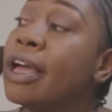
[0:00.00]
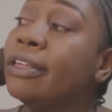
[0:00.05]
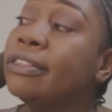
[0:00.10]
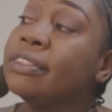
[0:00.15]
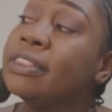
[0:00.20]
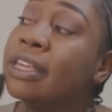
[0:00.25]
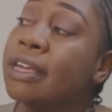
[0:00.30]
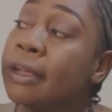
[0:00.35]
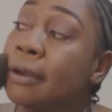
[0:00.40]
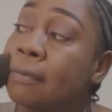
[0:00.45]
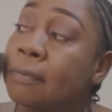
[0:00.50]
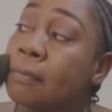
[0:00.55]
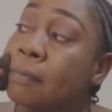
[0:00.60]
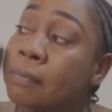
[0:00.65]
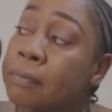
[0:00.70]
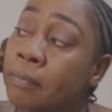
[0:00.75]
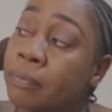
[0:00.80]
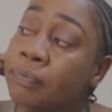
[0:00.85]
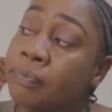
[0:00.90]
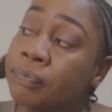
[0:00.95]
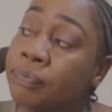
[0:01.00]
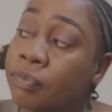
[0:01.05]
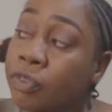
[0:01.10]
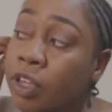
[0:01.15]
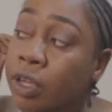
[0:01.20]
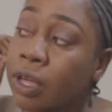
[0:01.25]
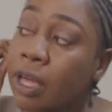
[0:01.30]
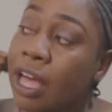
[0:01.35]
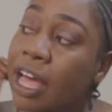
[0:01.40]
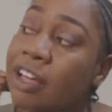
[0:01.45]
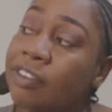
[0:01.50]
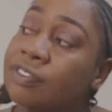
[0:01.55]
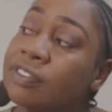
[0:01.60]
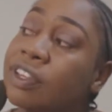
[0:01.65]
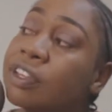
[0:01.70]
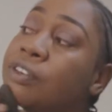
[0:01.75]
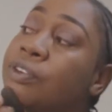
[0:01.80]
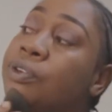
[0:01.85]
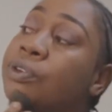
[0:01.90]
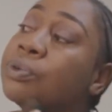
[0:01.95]
And then
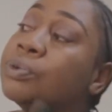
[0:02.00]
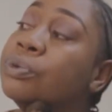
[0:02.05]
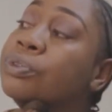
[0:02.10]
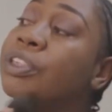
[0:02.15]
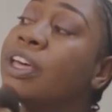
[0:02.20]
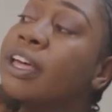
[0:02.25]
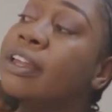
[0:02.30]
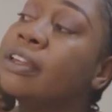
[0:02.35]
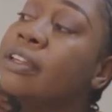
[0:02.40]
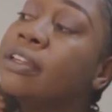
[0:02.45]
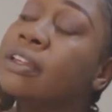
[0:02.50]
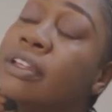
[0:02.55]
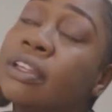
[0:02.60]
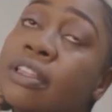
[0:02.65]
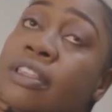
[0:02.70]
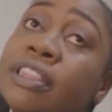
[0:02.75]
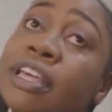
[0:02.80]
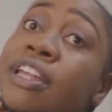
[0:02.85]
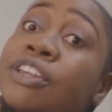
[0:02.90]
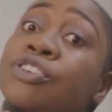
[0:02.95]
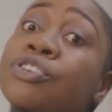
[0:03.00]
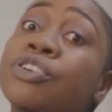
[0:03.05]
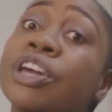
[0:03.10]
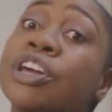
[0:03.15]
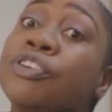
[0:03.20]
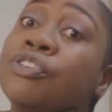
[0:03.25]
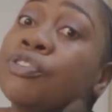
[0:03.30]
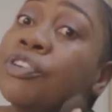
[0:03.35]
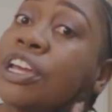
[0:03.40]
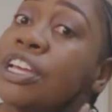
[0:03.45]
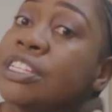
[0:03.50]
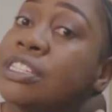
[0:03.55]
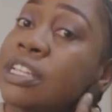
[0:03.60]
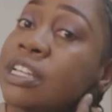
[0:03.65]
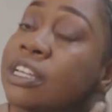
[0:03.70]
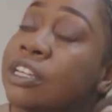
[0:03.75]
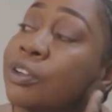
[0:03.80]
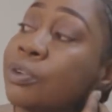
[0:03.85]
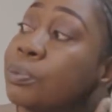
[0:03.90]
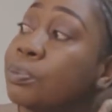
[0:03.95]
after you do that, then you can raise
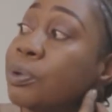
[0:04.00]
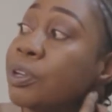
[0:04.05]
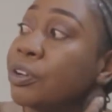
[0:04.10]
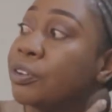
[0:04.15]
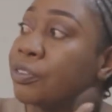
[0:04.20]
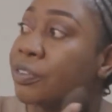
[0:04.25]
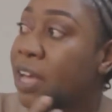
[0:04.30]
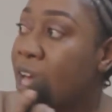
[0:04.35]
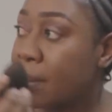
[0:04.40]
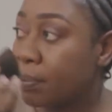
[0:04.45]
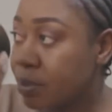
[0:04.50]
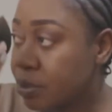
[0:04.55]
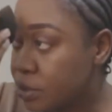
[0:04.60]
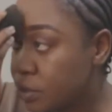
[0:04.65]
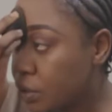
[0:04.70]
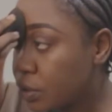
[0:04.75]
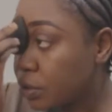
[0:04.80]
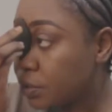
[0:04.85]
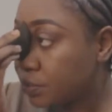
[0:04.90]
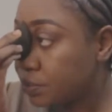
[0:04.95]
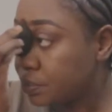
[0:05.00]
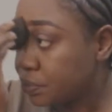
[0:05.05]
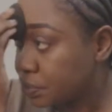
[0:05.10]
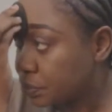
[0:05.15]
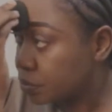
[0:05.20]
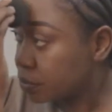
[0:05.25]
a little bit of capital